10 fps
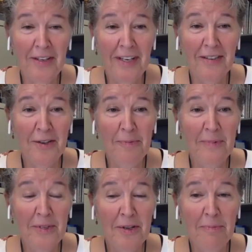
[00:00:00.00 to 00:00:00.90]

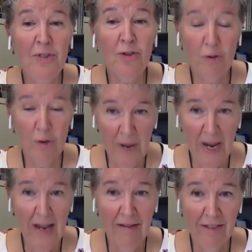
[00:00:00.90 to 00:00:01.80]
Some children may
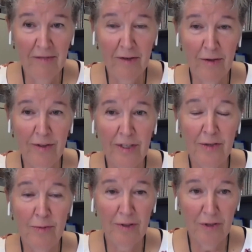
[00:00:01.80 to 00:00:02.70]
have difficulties
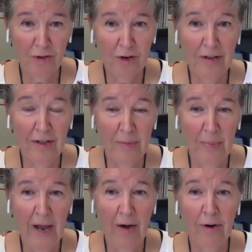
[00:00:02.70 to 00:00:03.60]
with strength and
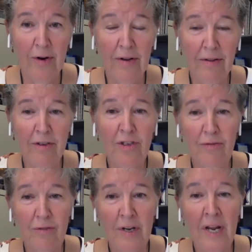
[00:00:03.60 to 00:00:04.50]
power. Other
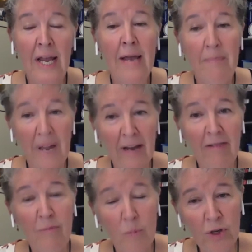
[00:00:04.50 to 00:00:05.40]
children may have
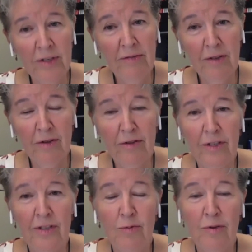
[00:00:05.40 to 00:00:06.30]
more difficulties
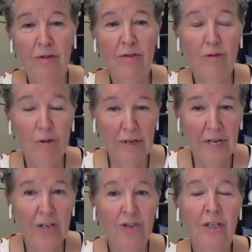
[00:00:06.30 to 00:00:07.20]
with
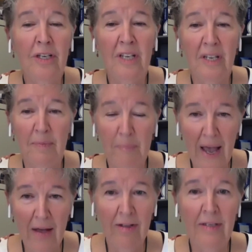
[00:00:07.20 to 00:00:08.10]
coordination and
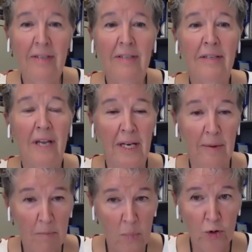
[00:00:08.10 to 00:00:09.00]
balance and
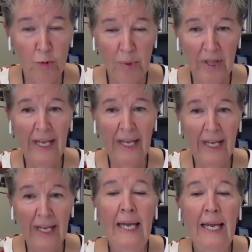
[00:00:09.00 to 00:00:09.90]
motor planning.